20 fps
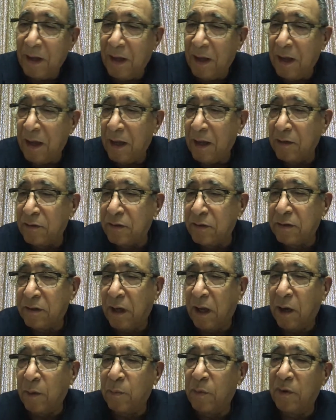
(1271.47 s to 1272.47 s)
And she's
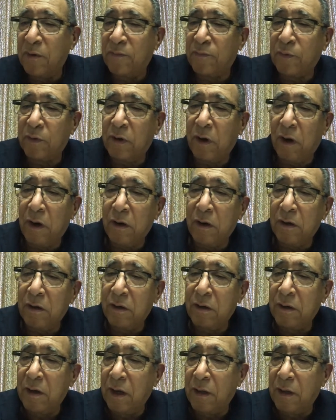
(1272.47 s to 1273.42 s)
got a beautiful garden.